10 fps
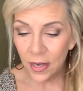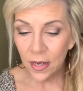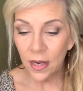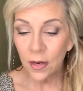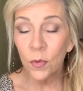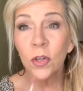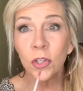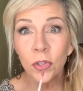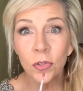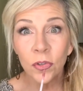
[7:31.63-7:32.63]
and we're going to
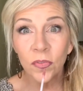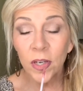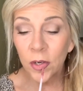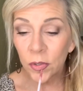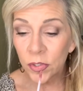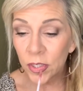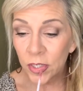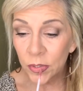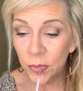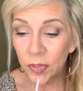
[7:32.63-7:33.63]
use your fingers. Yes,
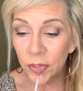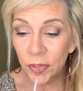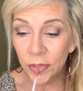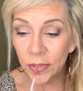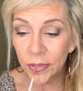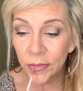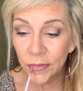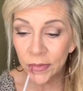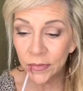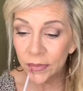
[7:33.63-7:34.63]
you are. Hang on,
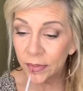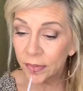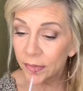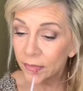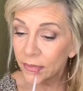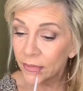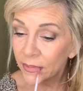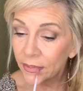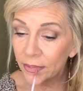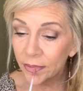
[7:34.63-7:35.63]
girlfriend. We're going
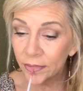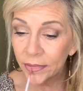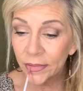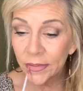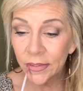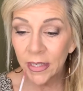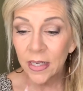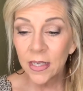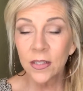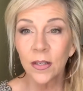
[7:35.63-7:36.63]
to use your fingers.
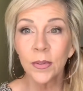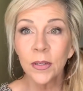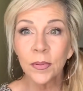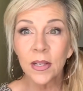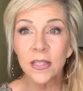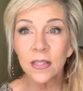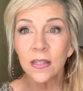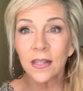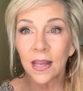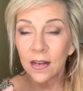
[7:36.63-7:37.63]
So I'm going to place a little of
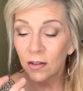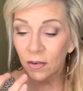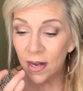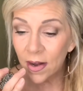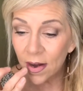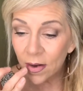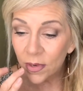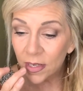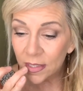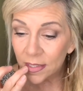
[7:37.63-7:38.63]
that color here, and we're
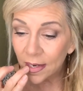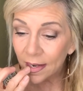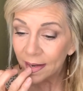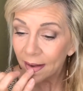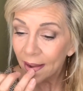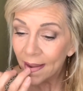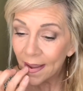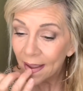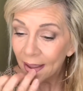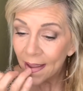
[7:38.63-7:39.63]
going to take
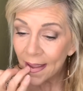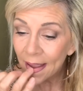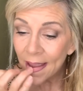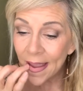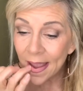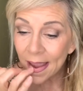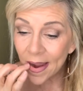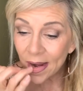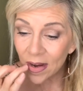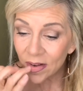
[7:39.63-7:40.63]

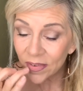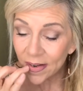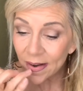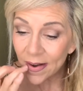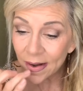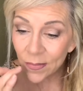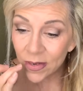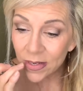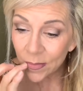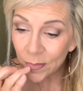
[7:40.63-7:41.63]
our finger, and we're
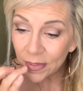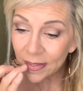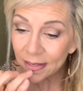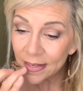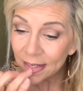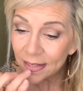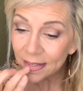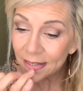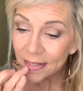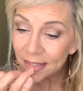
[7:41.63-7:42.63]
going to blend it
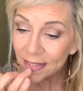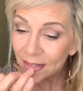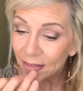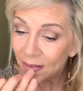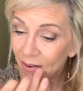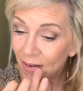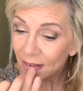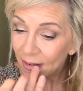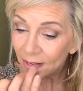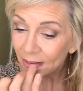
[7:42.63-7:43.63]
into
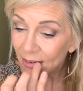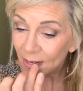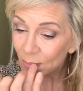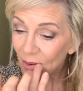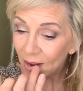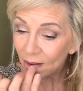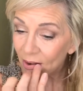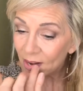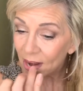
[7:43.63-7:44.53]
the lip liners,